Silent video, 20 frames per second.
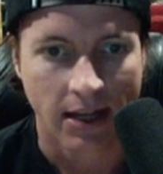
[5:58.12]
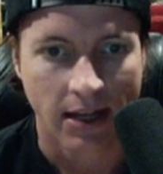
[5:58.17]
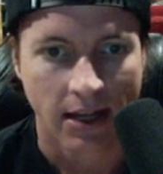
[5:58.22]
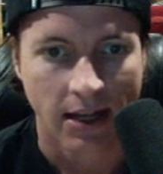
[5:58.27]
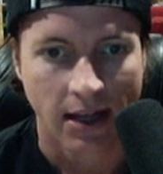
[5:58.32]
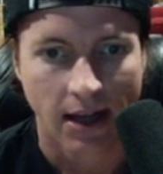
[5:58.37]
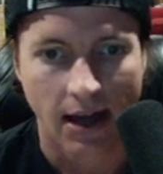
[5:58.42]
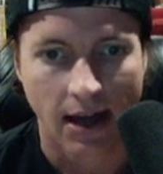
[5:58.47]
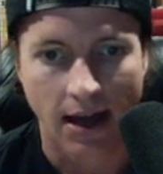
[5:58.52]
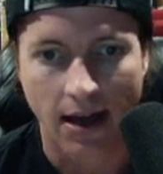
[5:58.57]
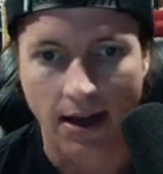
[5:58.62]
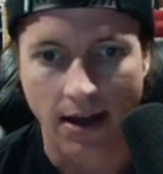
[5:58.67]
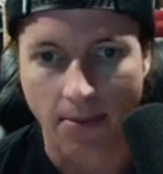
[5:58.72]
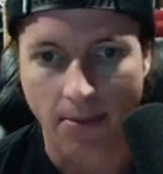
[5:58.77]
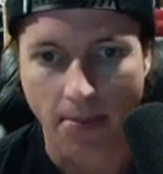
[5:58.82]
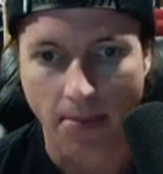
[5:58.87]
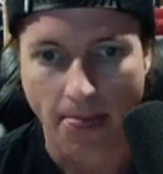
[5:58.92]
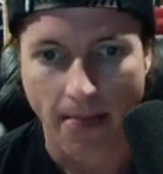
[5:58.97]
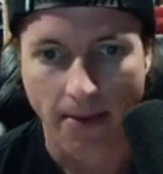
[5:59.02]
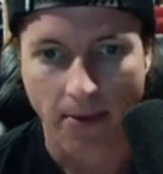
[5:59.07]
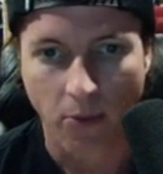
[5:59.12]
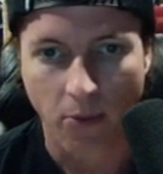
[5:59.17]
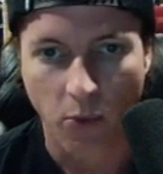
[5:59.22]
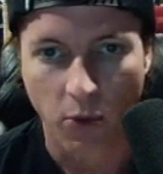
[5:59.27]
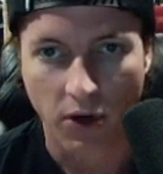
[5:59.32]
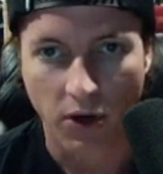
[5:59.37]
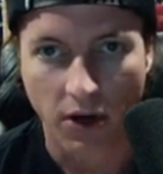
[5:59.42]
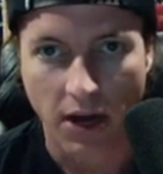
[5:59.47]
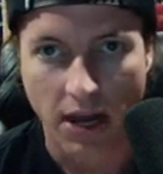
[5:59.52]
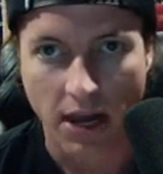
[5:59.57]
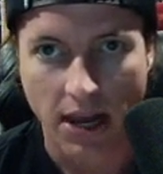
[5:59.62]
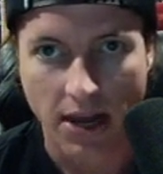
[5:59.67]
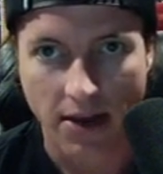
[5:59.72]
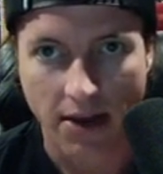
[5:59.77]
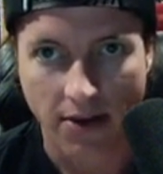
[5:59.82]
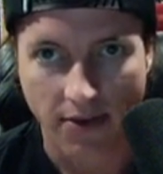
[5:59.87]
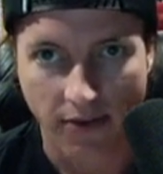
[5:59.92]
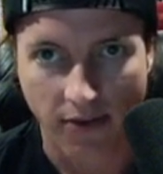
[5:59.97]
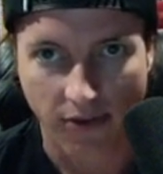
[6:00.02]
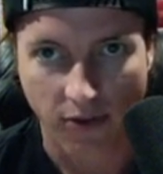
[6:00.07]
uh, we're
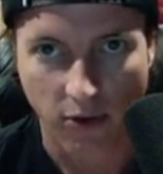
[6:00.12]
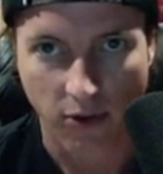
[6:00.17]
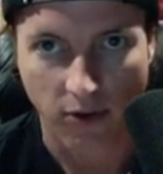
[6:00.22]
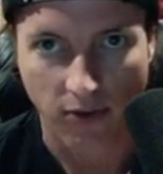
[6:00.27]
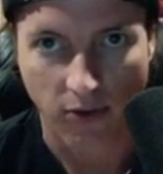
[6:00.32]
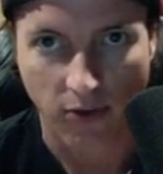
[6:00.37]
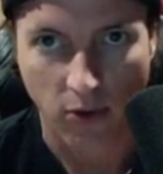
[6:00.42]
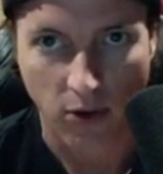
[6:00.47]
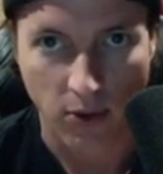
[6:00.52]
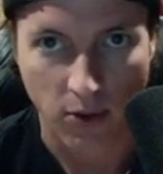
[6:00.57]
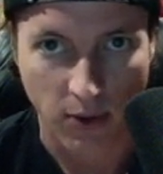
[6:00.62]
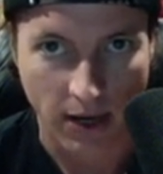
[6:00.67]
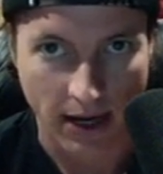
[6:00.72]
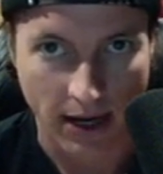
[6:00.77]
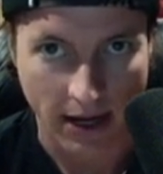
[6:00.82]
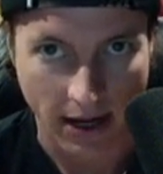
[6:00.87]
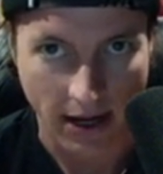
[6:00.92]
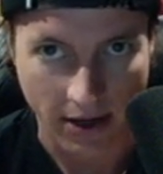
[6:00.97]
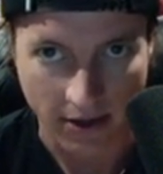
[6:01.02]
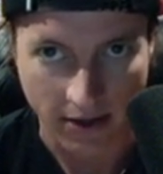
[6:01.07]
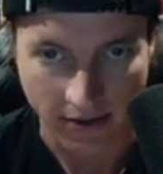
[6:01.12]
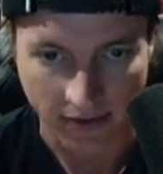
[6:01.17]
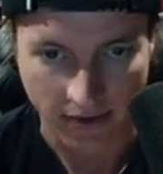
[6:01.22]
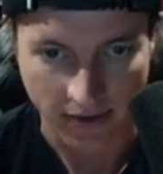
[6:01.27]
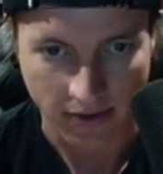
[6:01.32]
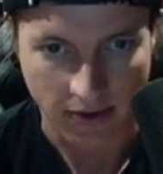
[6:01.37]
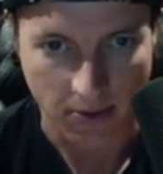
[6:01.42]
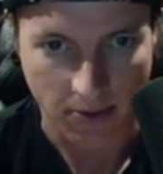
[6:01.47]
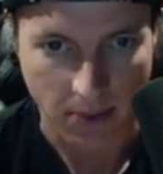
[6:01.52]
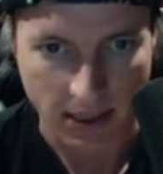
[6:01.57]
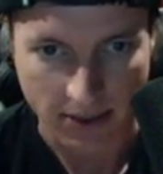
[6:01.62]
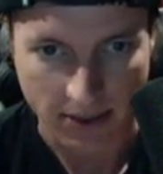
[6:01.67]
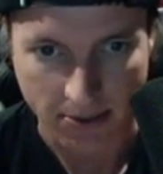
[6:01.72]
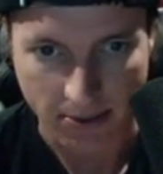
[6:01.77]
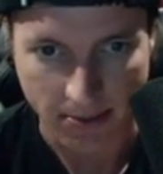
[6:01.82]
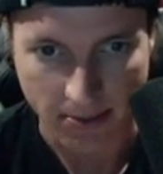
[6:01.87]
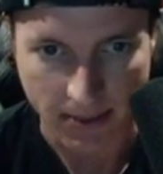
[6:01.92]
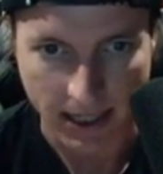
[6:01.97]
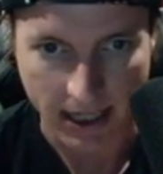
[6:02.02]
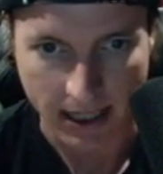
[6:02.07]
in 4 4, we're at 150 beats per
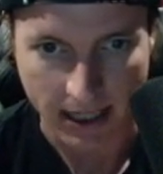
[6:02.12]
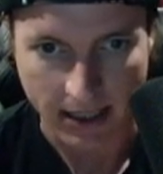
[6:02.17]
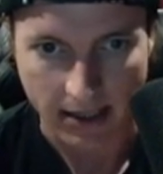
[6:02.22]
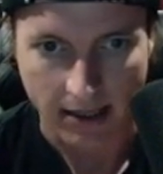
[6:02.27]
minute.